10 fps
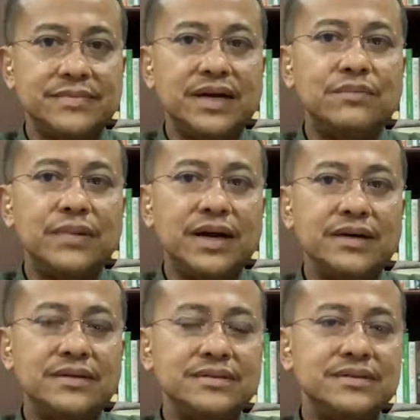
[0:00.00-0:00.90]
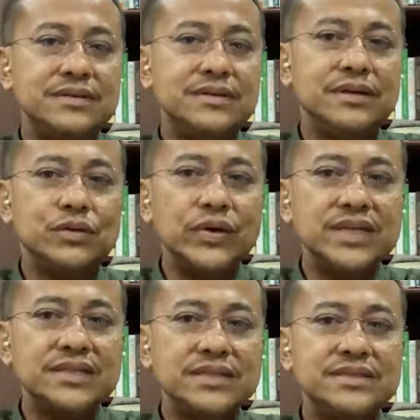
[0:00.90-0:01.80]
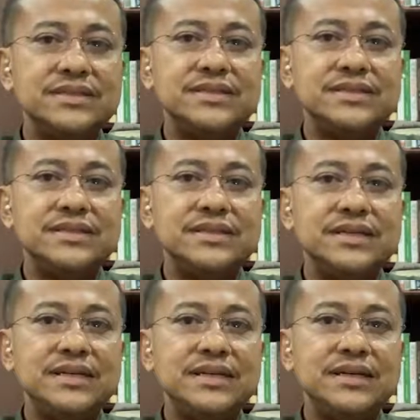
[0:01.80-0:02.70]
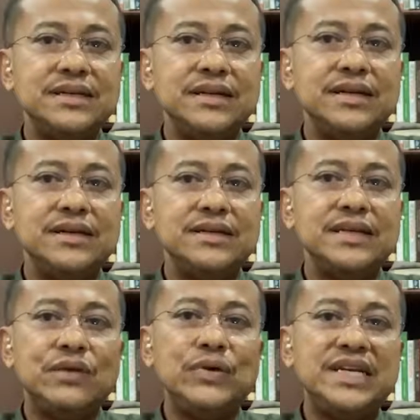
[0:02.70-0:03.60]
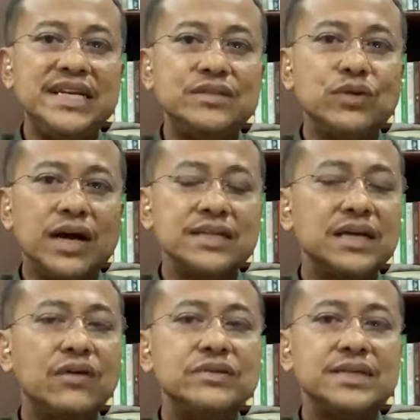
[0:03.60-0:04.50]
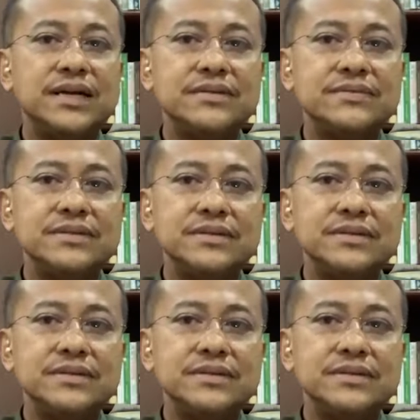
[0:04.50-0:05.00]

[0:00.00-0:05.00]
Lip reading: Among the questions that we need to ask ourselves,